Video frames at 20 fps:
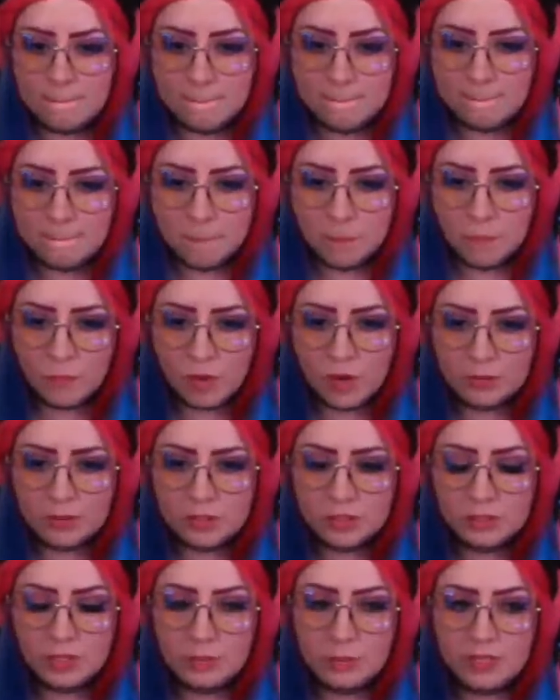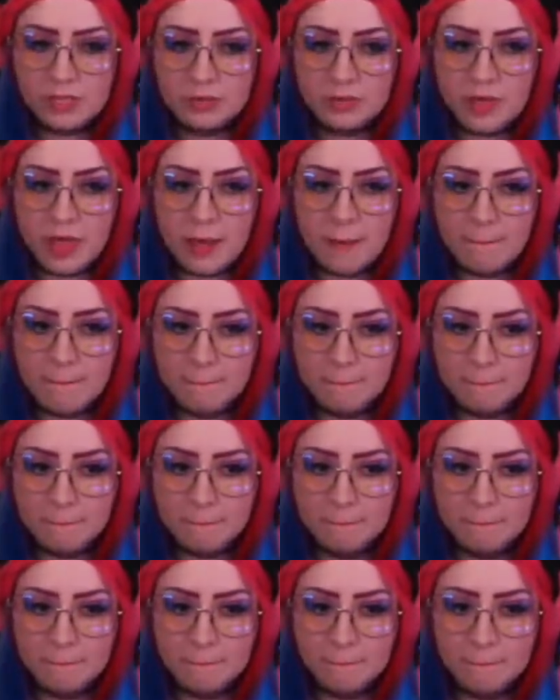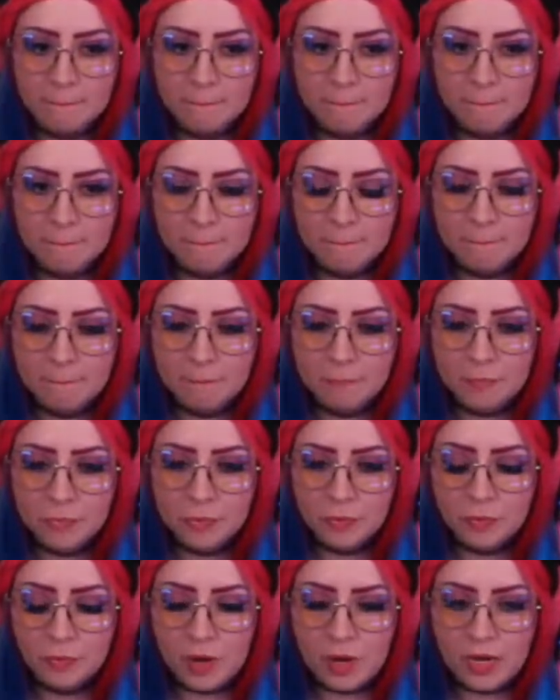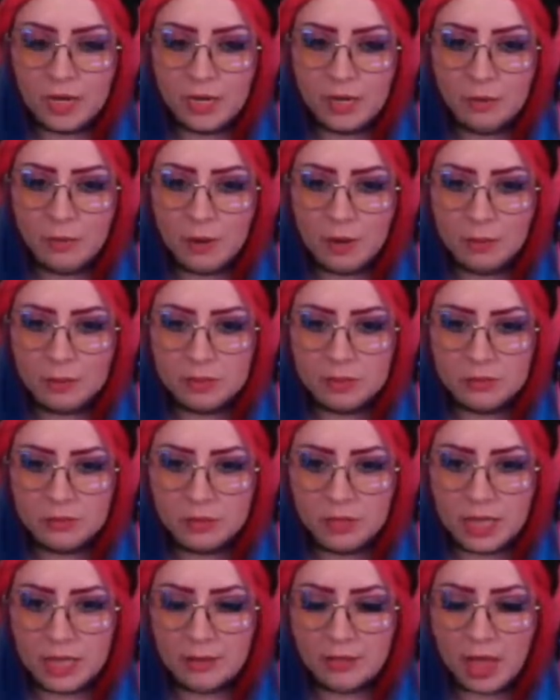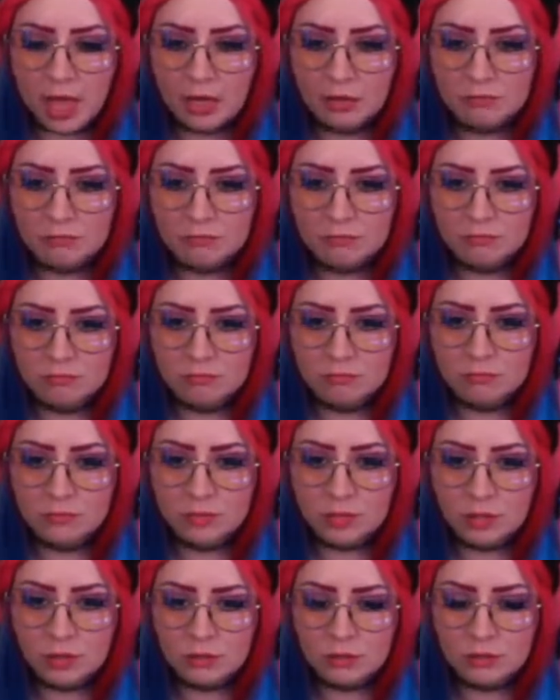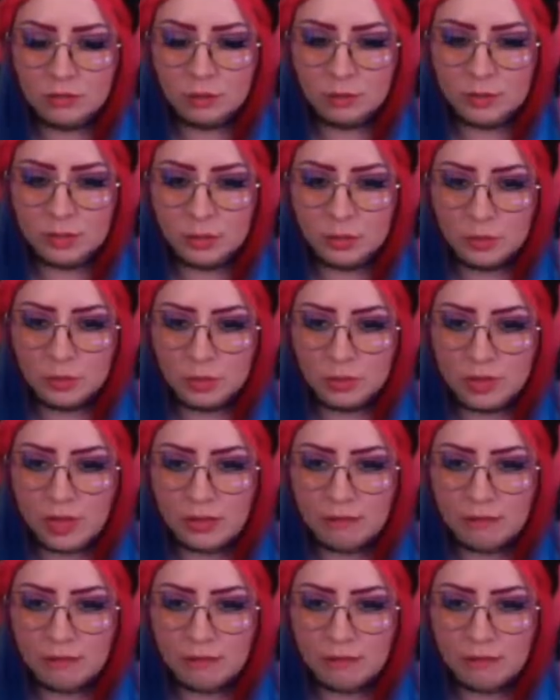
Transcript: Why would you let me do that? Why would you allow that? Don't be doing all that.